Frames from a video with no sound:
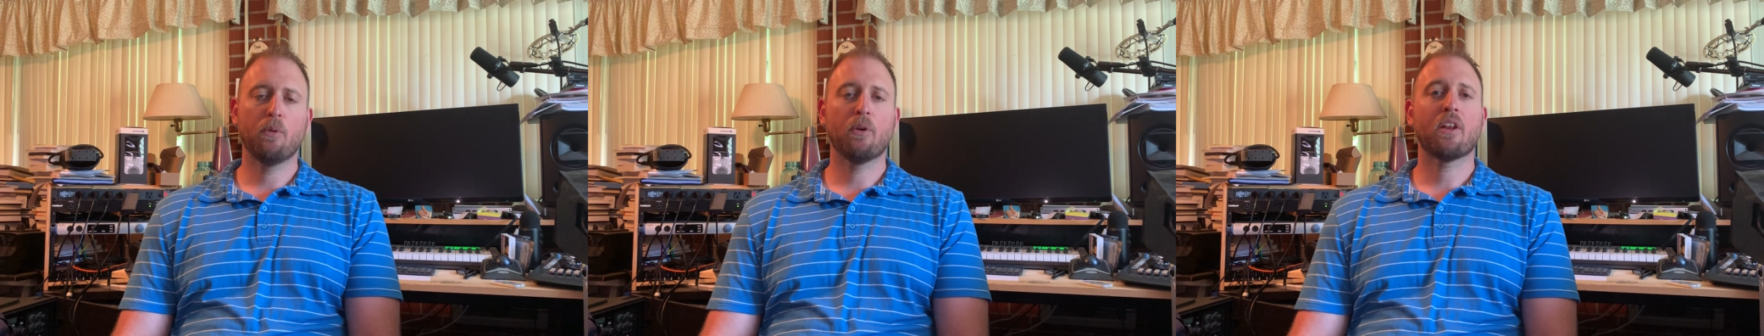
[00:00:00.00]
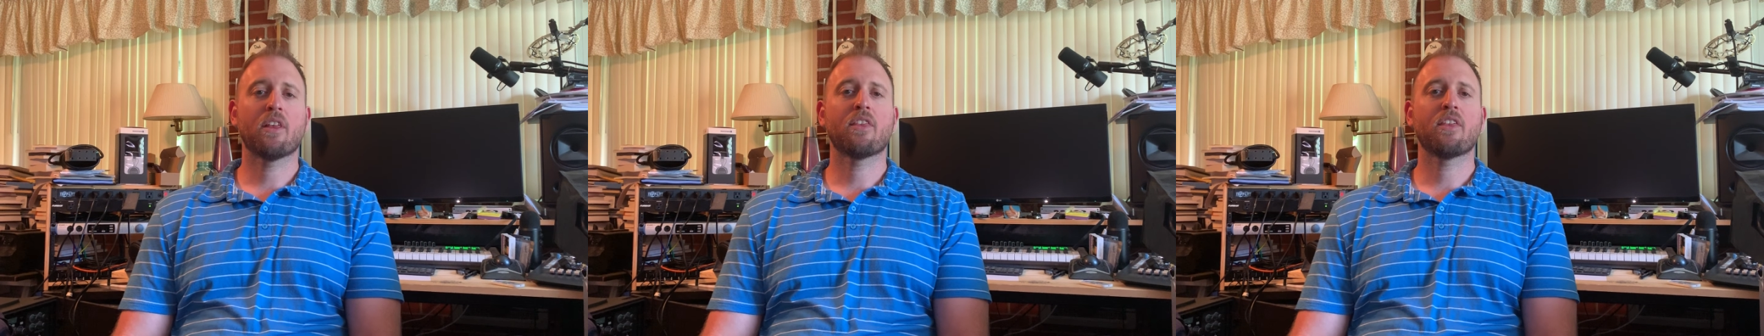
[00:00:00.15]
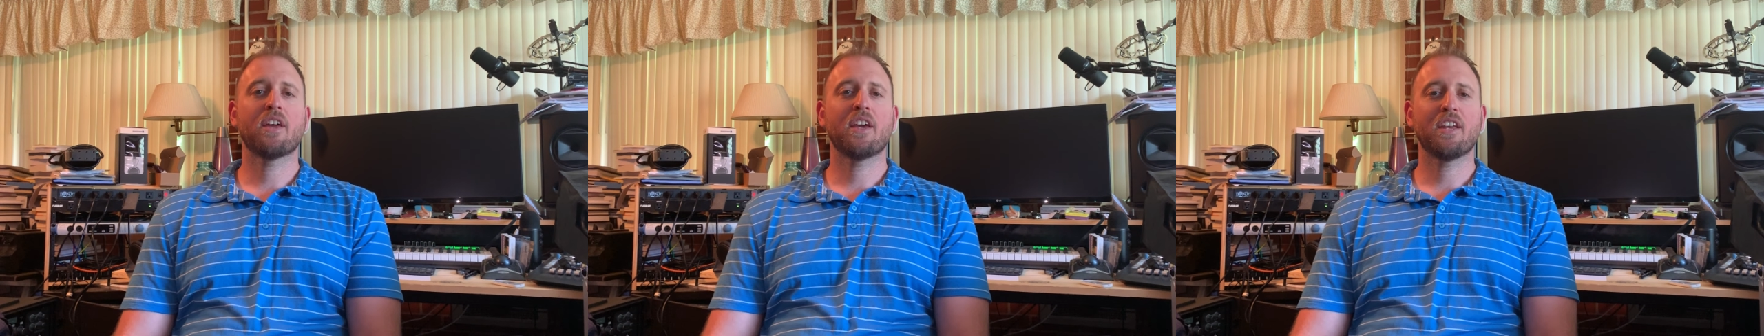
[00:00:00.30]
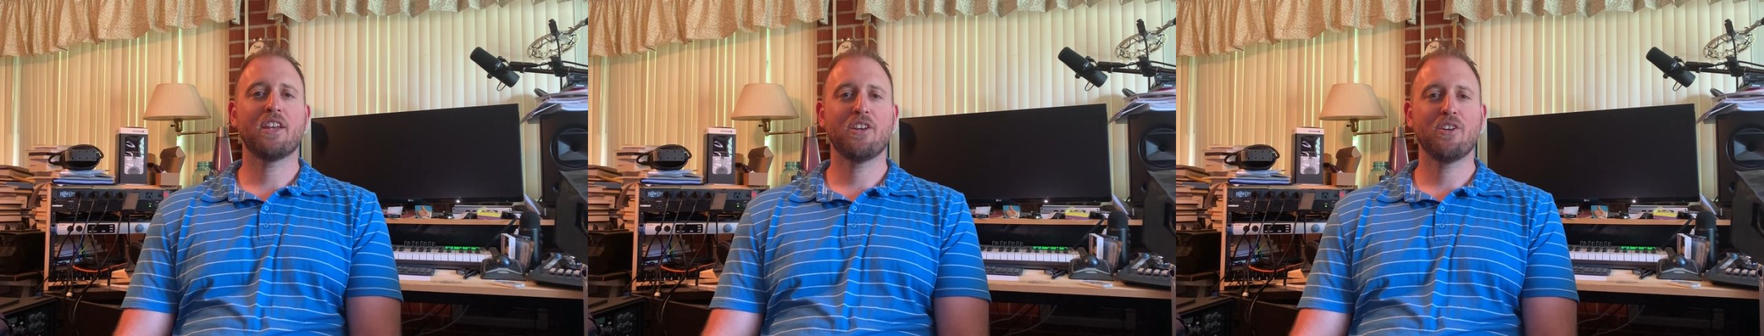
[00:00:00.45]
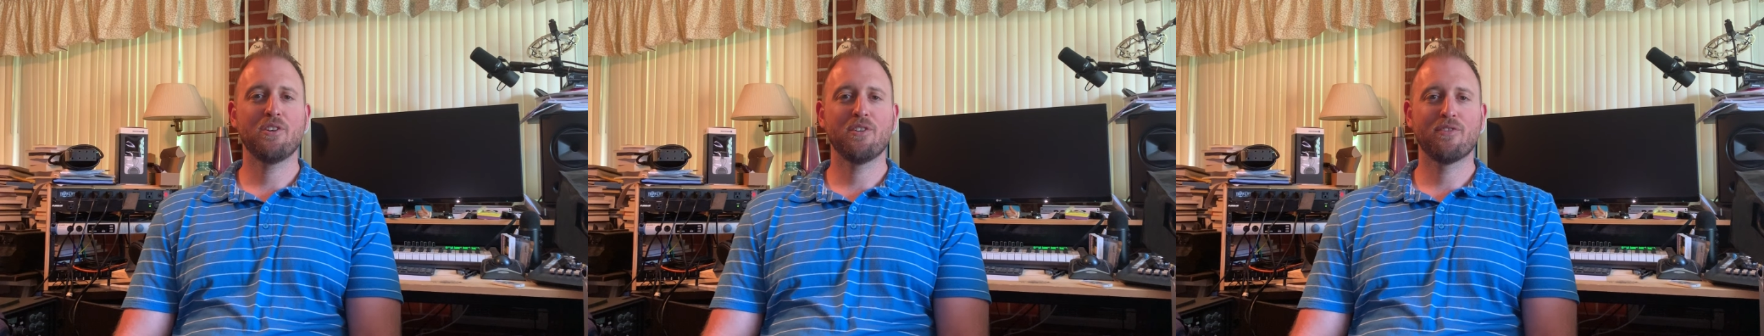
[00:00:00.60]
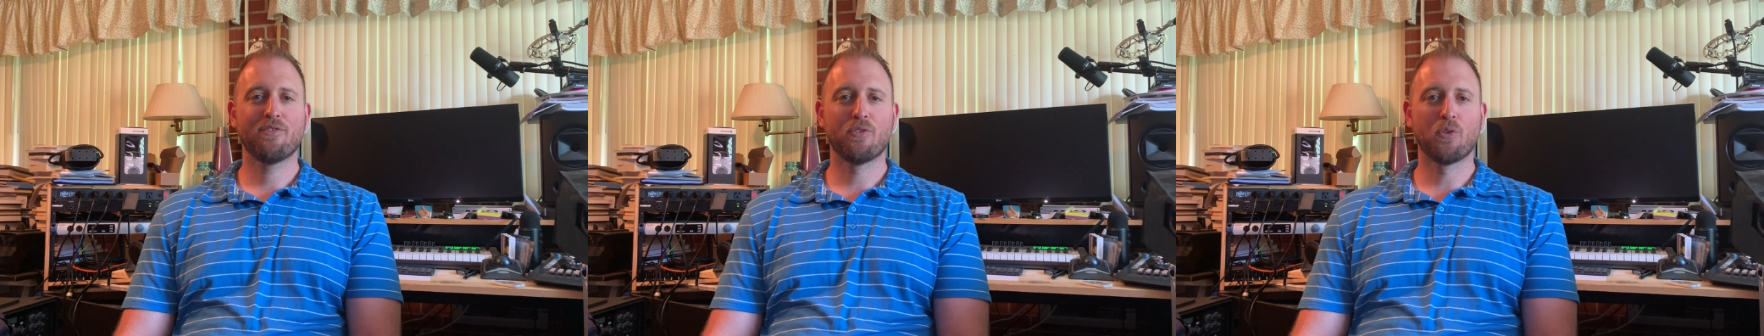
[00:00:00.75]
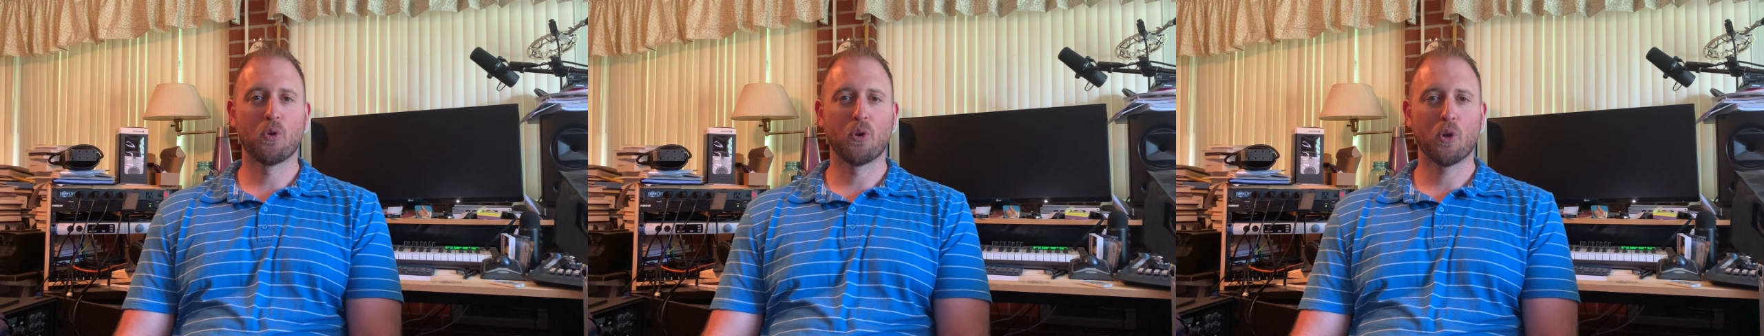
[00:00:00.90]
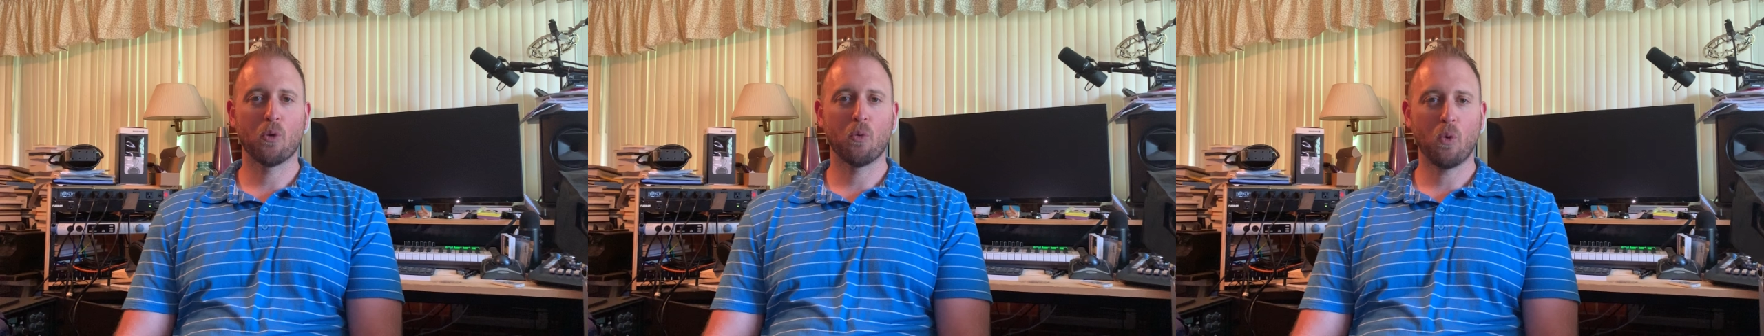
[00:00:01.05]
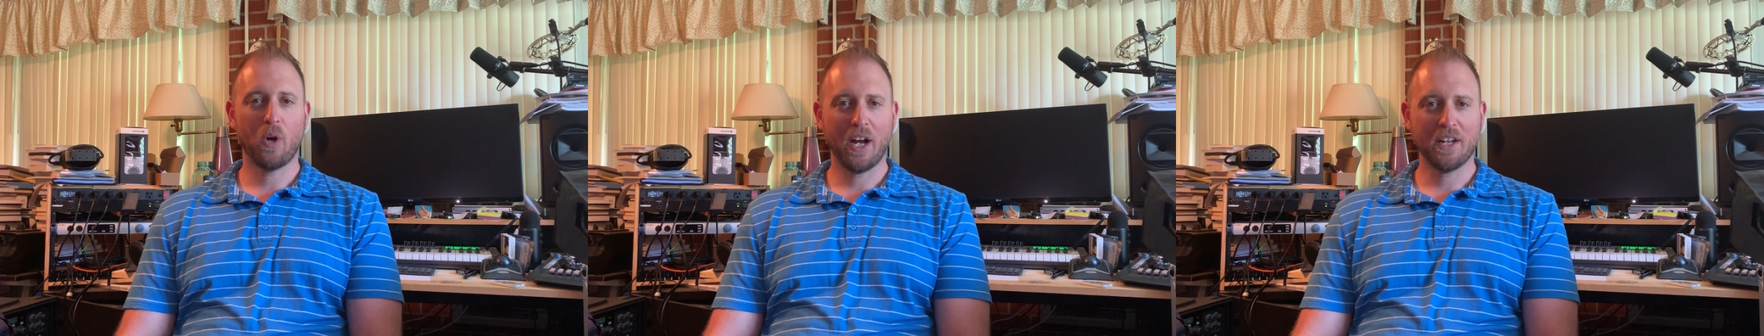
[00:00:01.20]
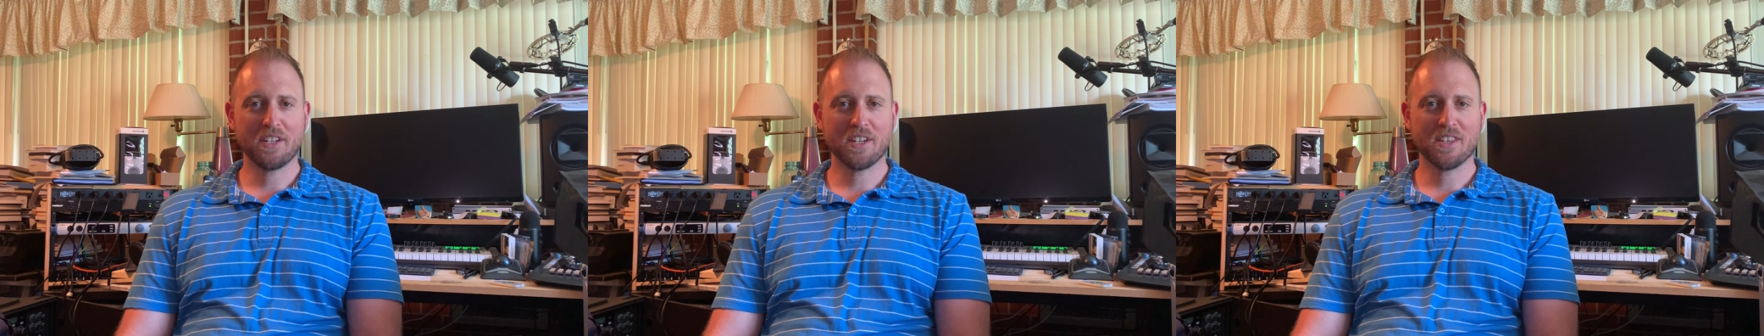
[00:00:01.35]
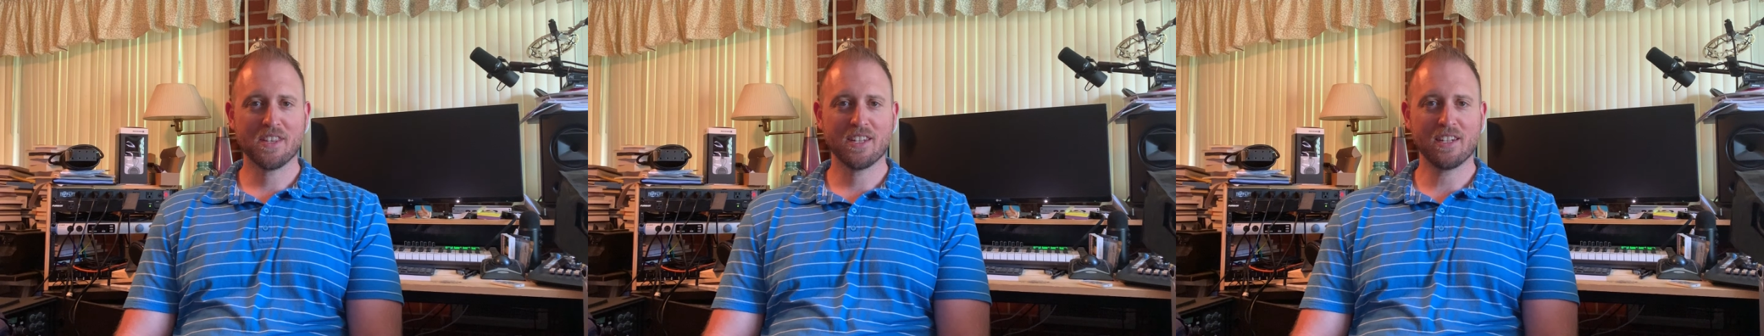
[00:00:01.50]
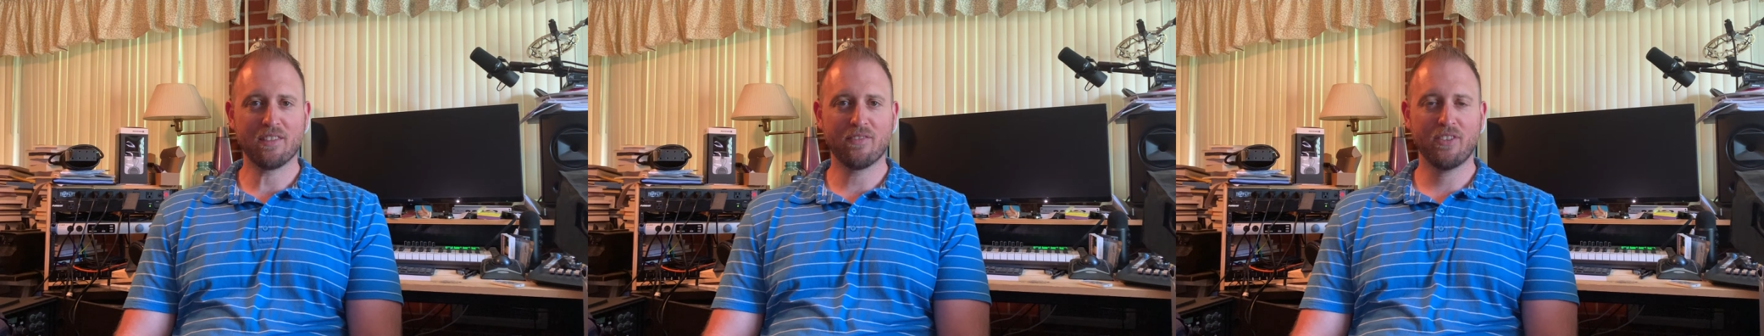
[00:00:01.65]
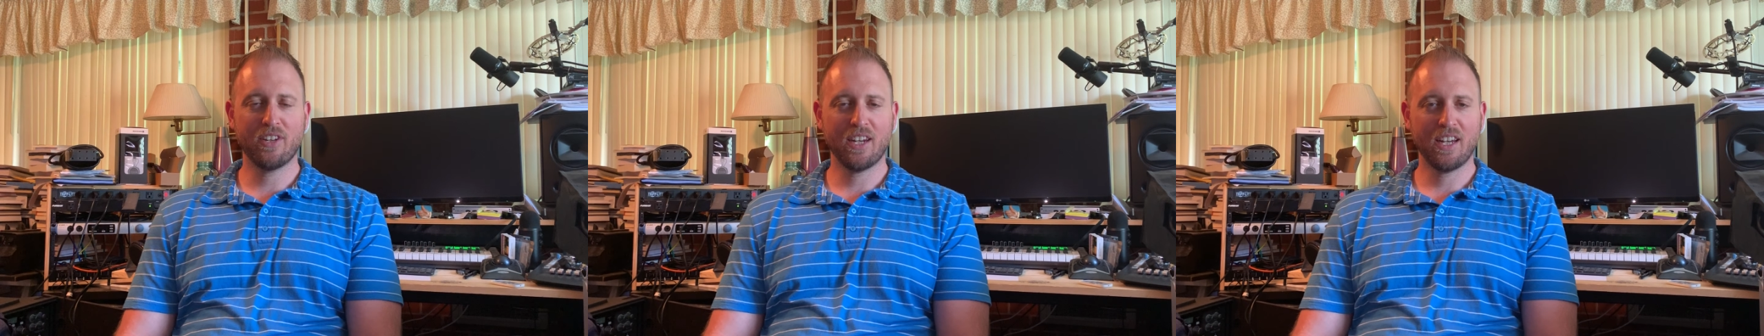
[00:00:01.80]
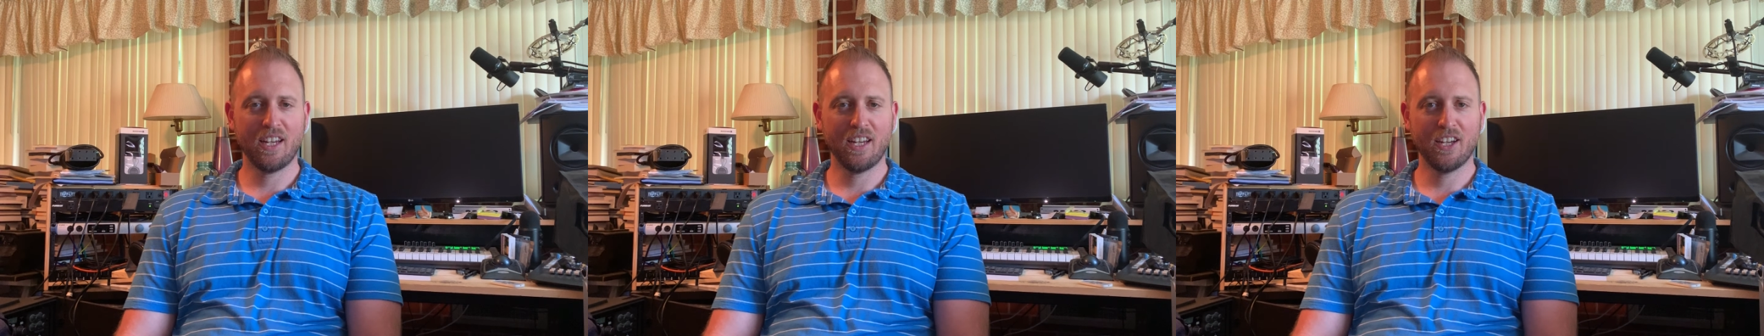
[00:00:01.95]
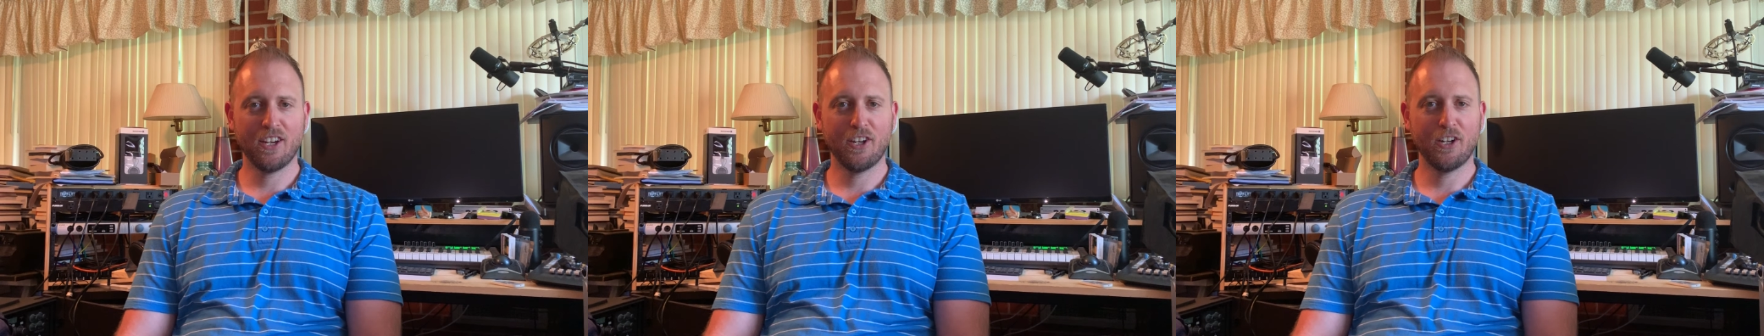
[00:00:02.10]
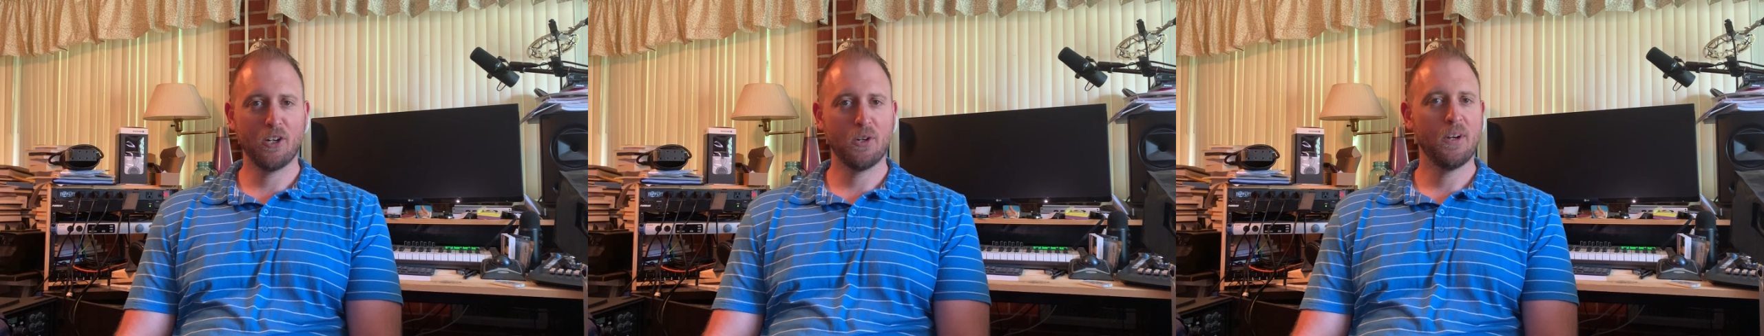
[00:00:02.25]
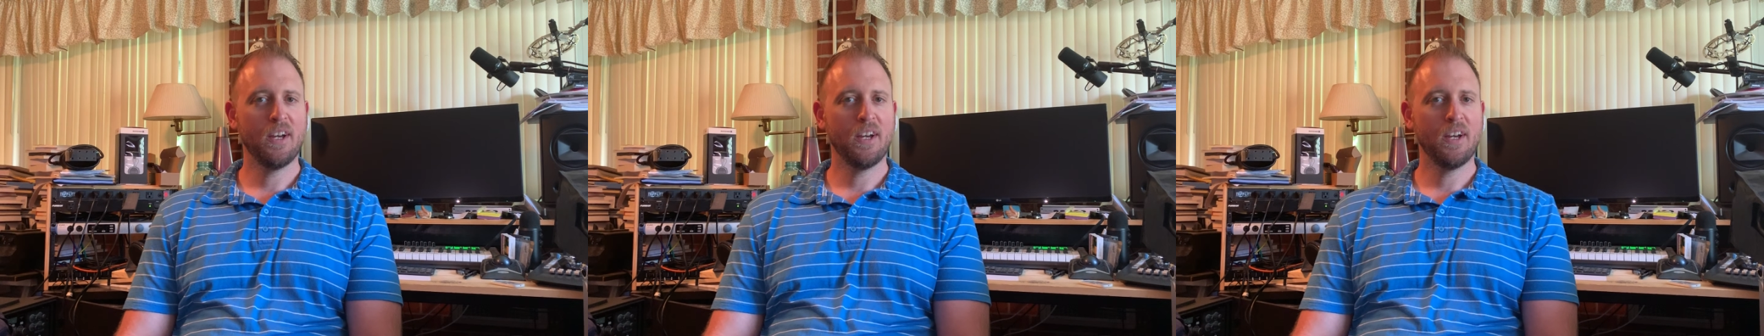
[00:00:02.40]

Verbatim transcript: I want to thank you for watching this video.